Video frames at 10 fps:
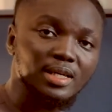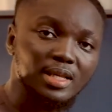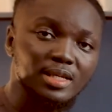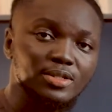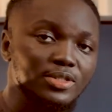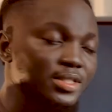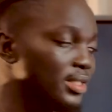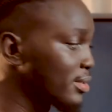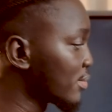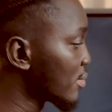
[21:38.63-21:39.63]
Let us see.
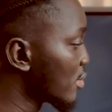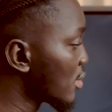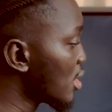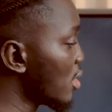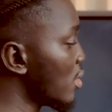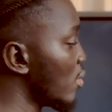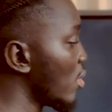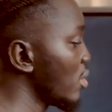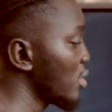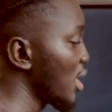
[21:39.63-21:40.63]

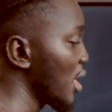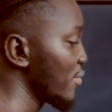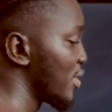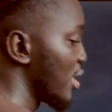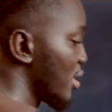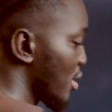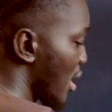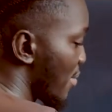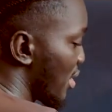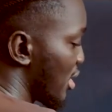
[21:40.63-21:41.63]
What we have there, I
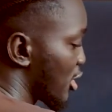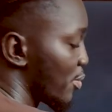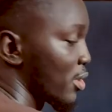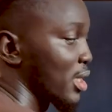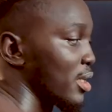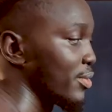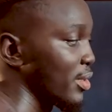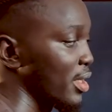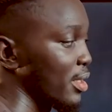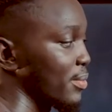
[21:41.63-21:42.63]
mean this small candle
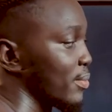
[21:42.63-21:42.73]
here.